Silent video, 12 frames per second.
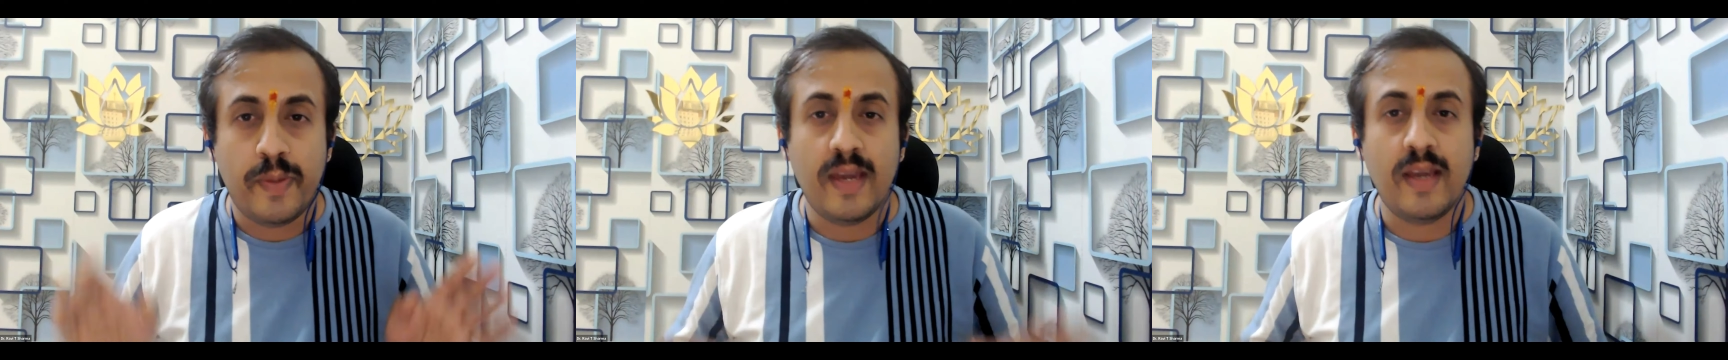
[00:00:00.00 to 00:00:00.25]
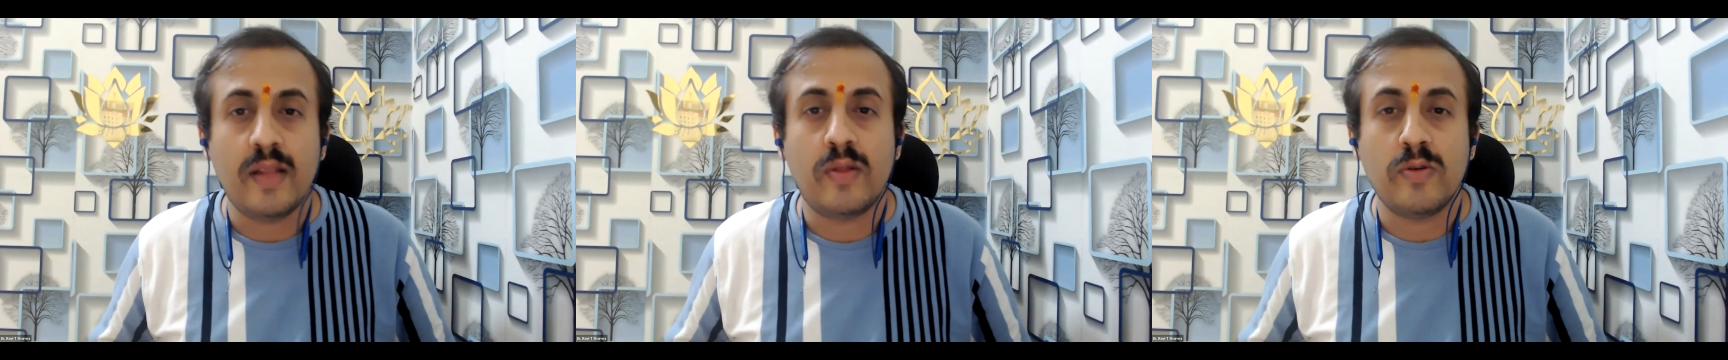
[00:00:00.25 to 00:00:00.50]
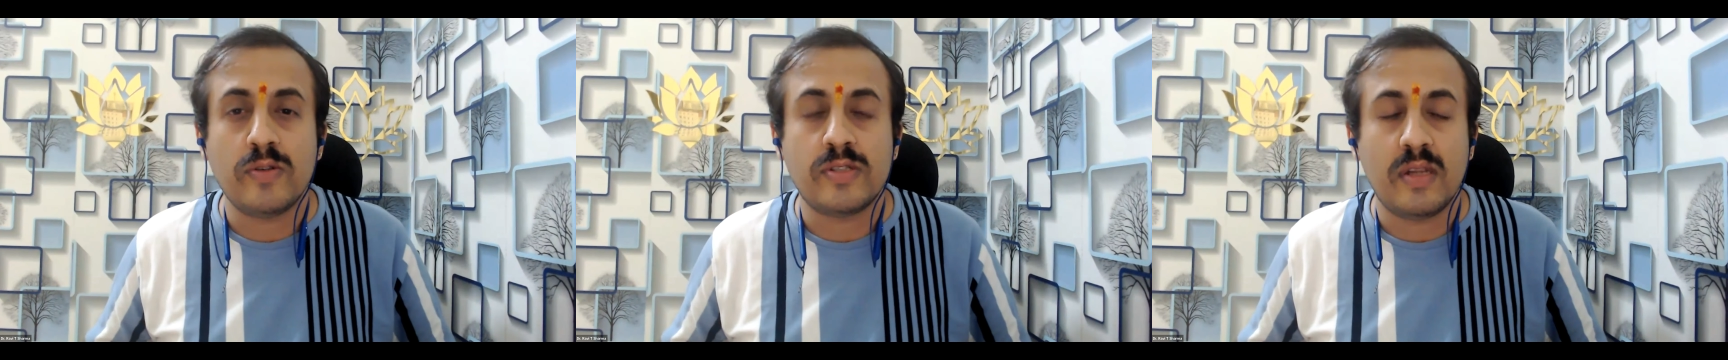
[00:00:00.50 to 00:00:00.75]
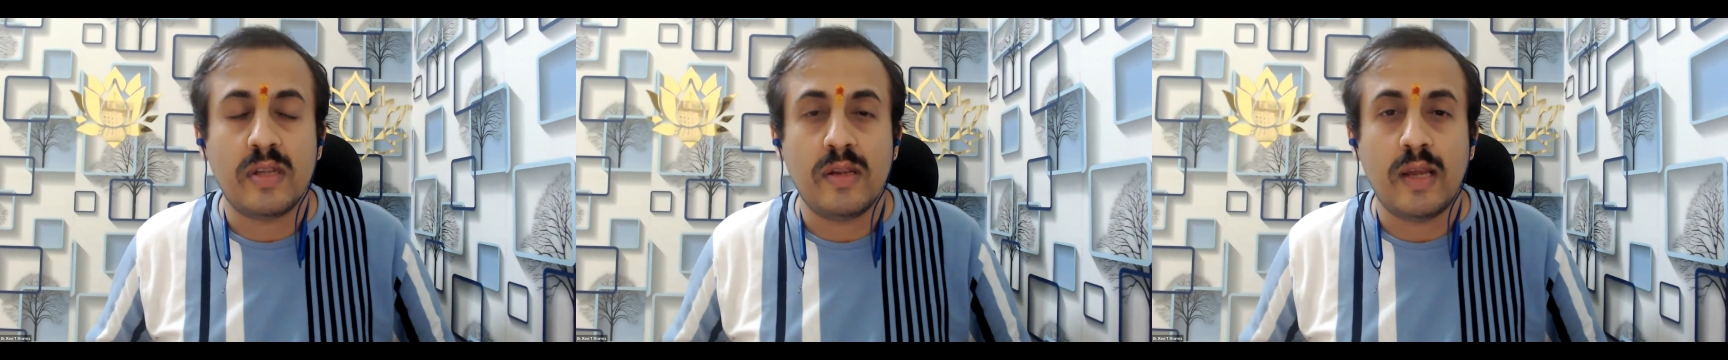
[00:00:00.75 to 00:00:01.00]
pay
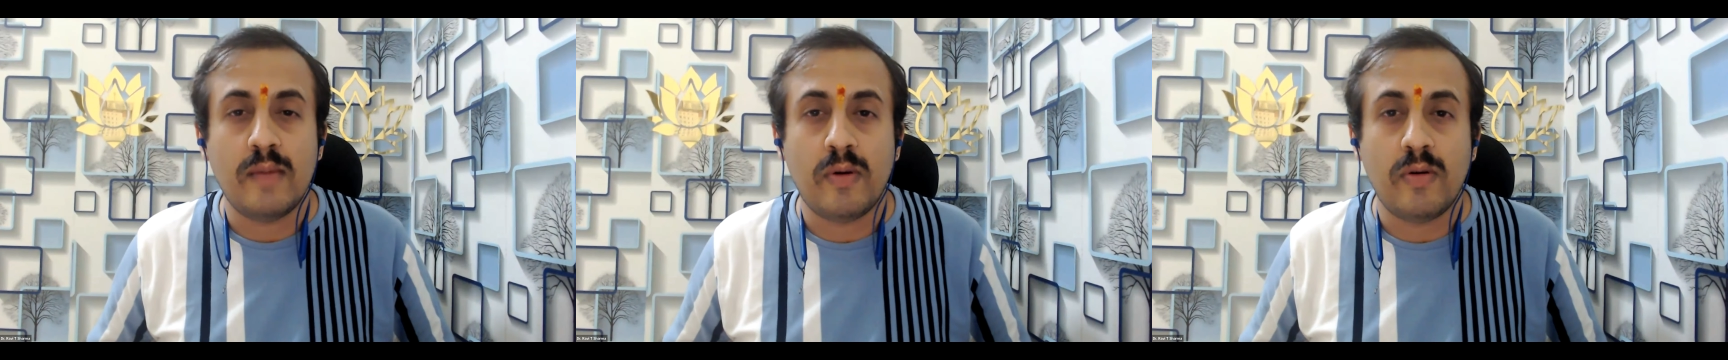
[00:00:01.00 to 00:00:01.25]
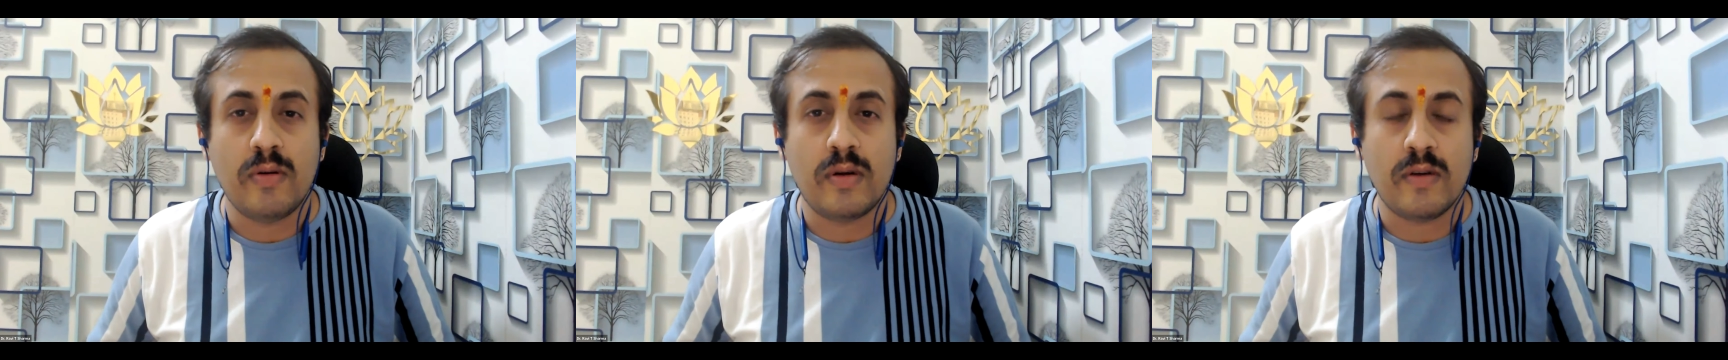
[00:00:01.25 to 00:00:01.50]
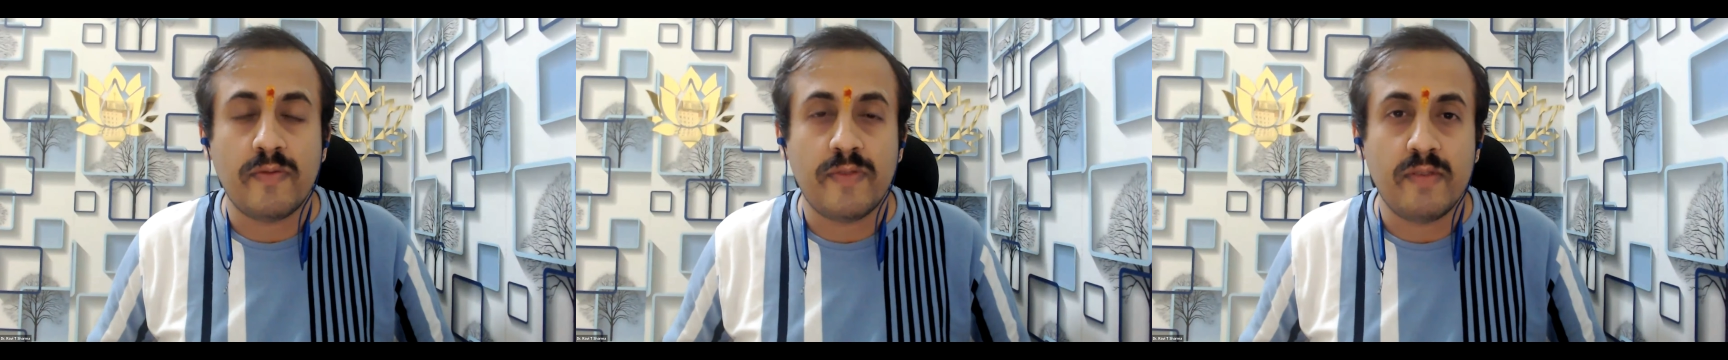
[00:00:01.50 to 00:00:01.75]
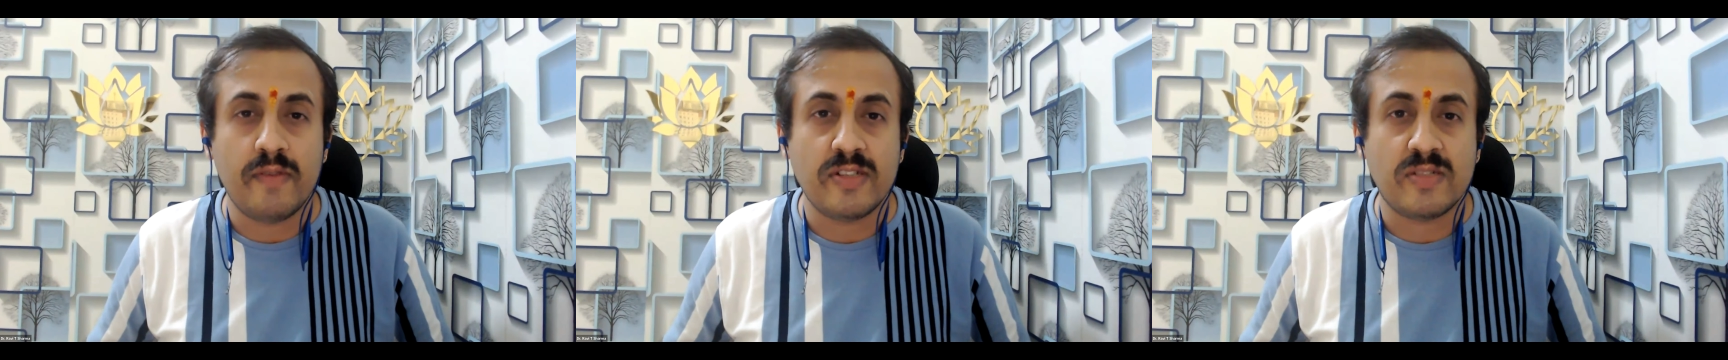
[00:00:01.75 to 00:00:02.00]
those in amount of
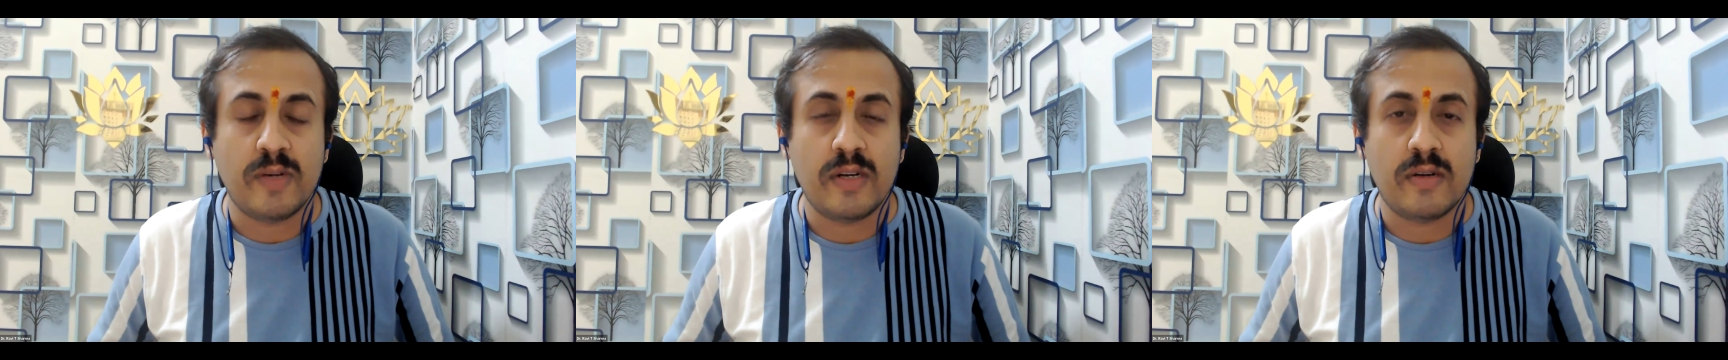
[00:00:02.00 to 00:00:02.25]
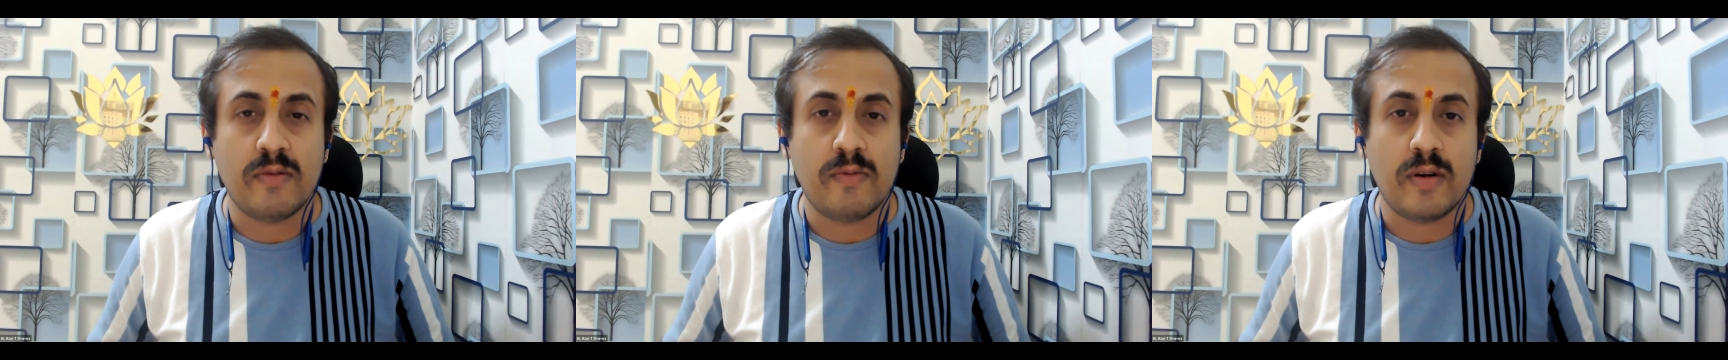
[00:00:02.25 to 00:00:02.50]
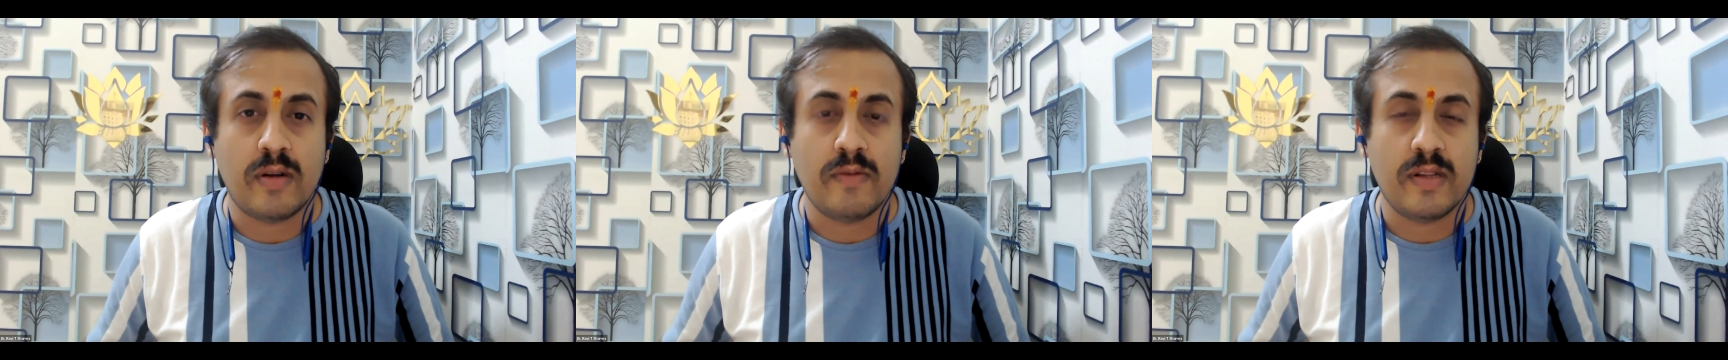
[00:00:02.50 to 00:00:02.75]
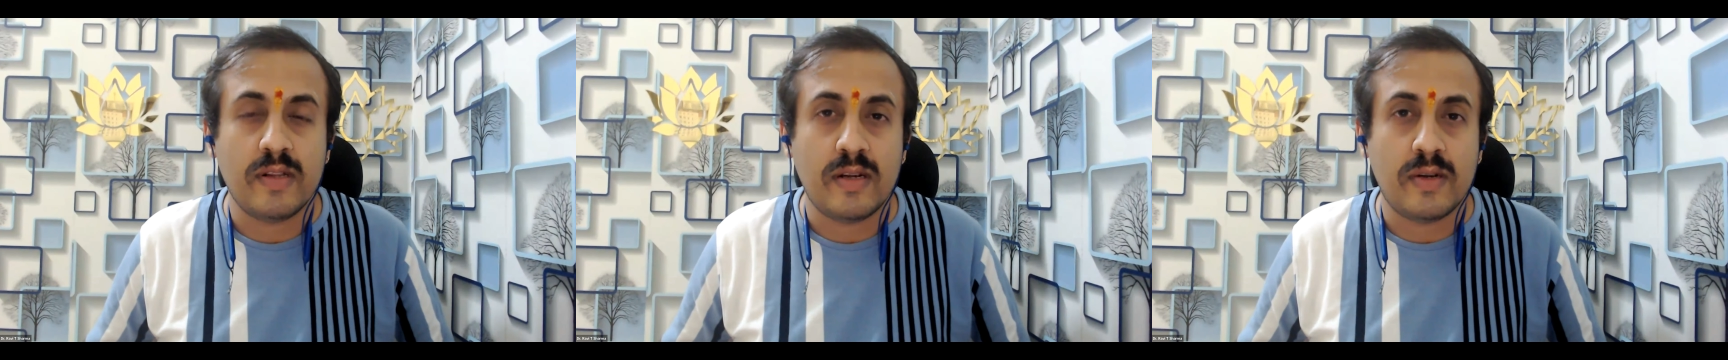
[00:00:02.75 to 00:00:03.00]
investment,
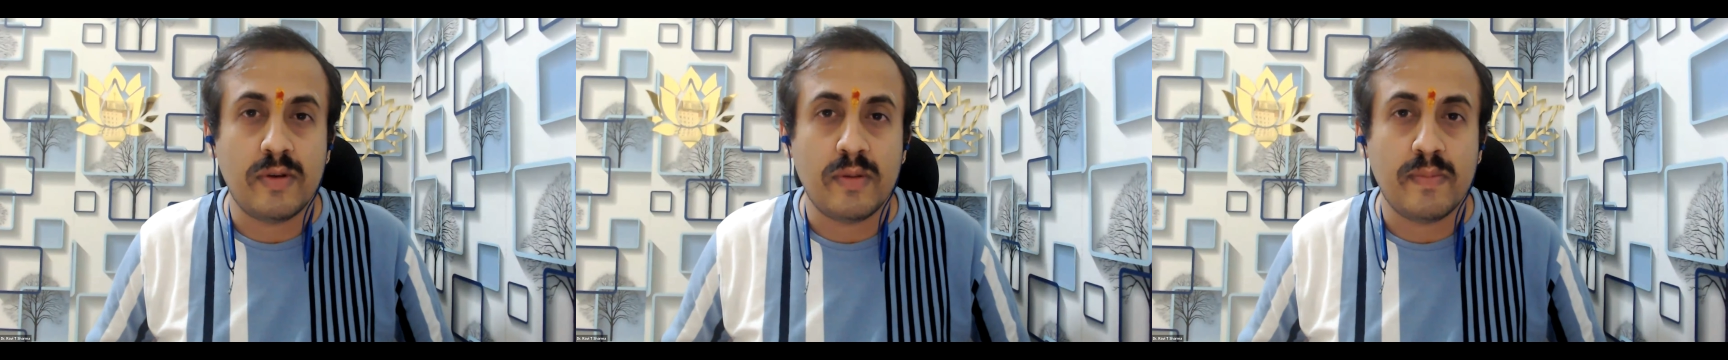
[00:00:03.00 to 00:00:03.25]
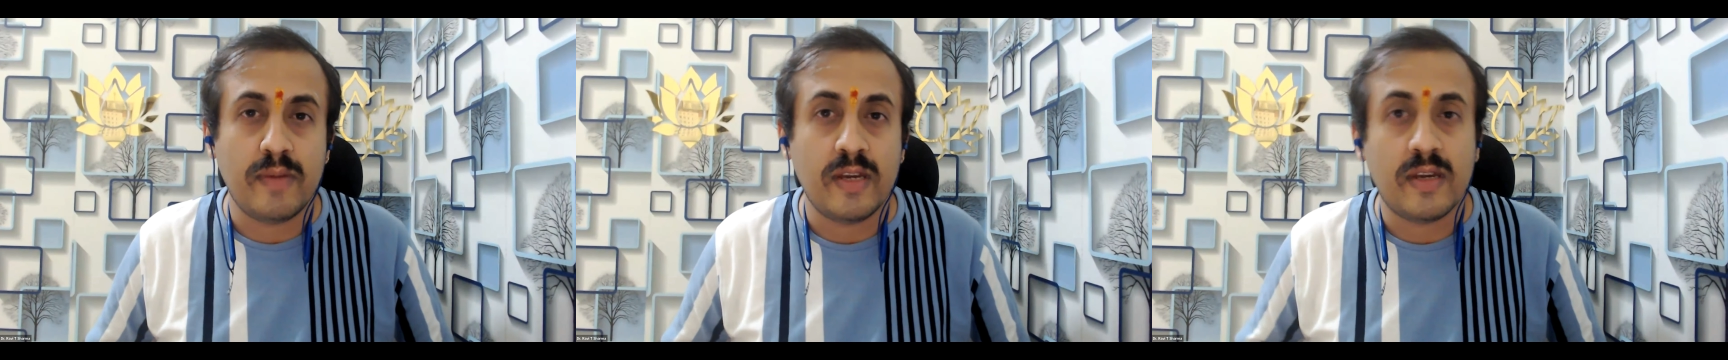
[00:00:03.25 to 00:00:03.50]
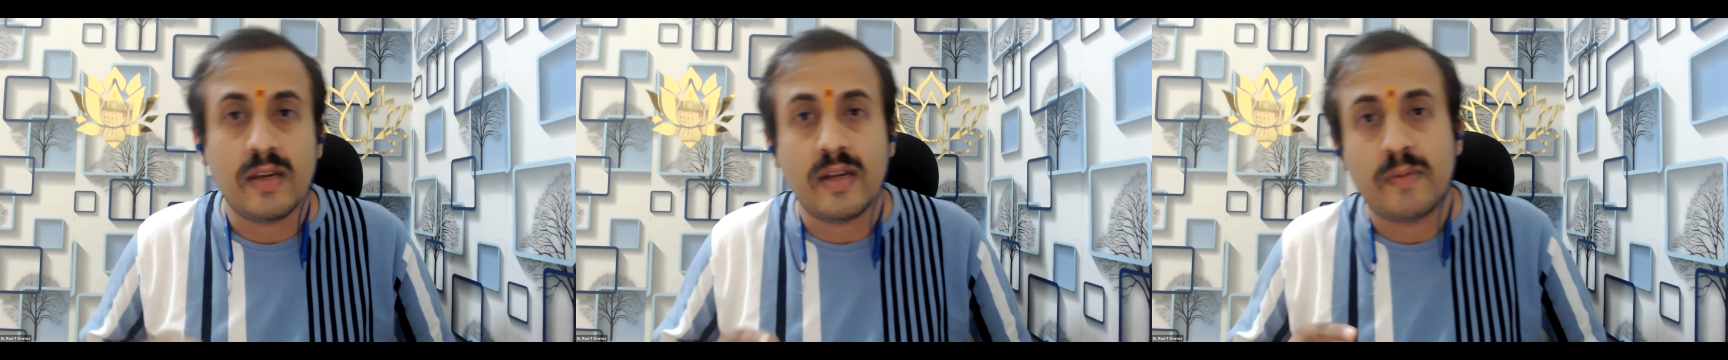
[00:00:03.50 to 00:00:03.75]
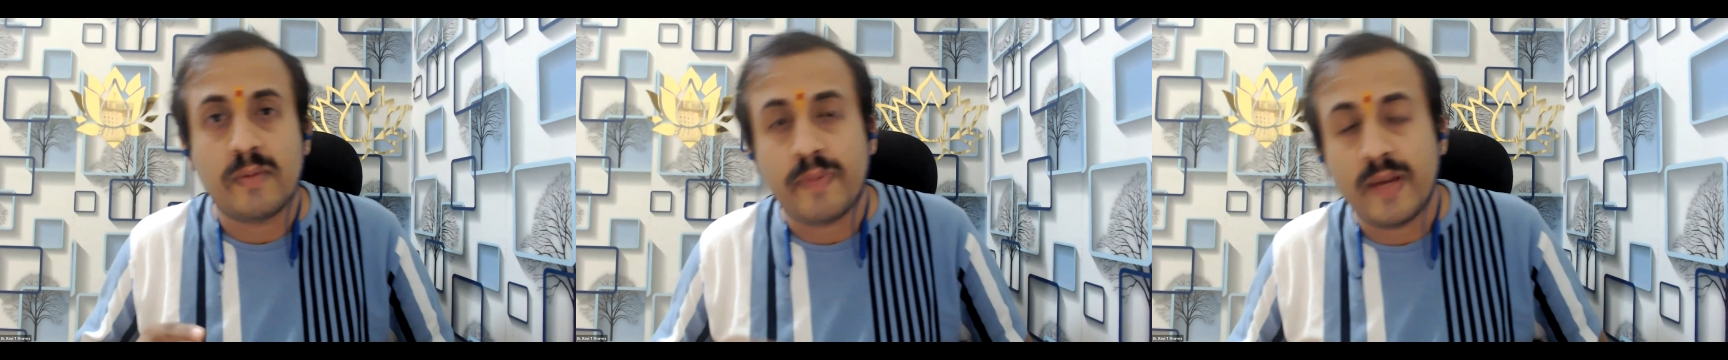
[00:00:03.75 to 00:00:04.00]
whatever that you are making it,